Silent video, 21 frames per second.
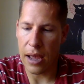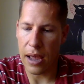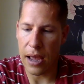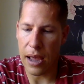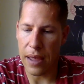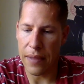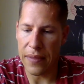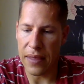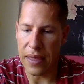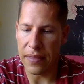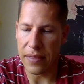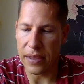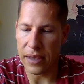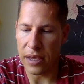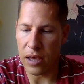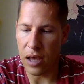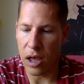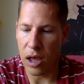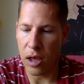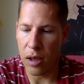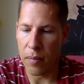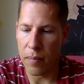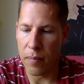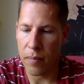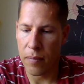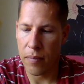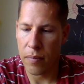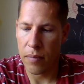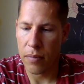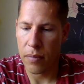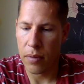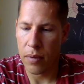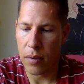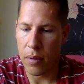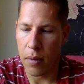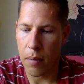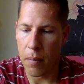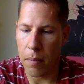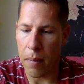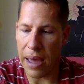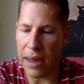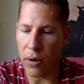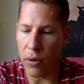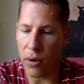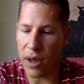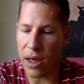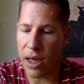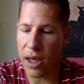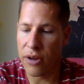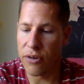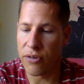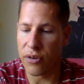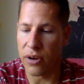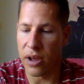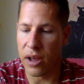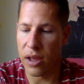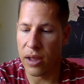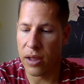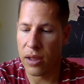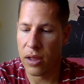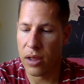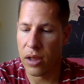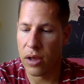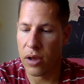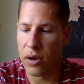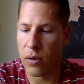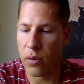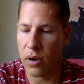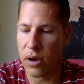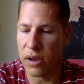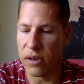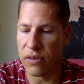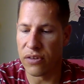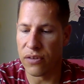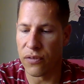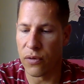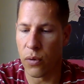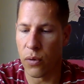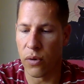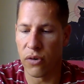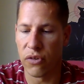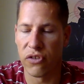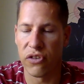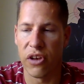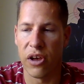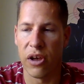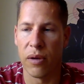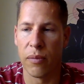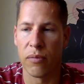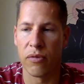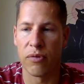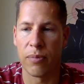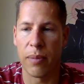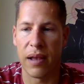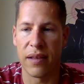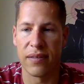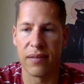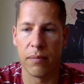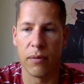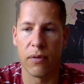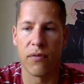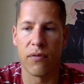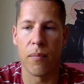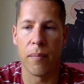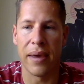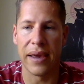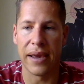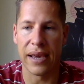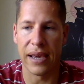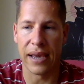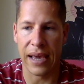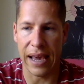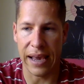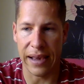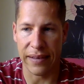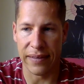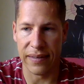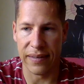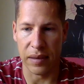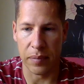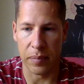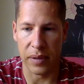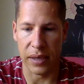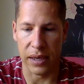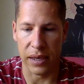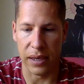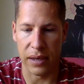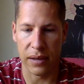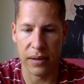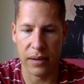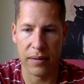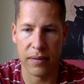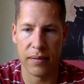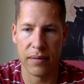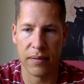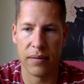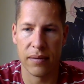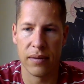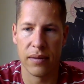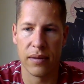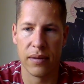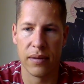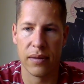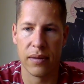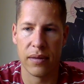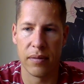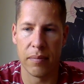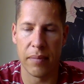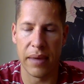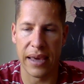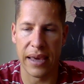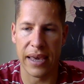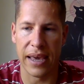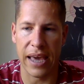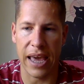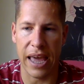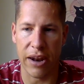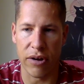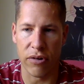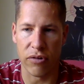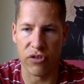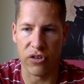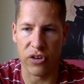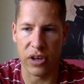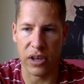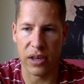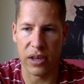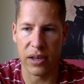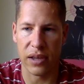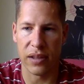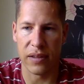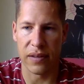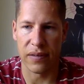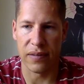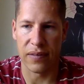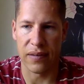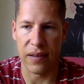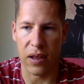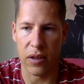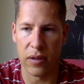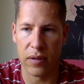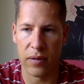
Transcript: And then the mitochondria is, of course, responsible for making ATP, making energy in the cell.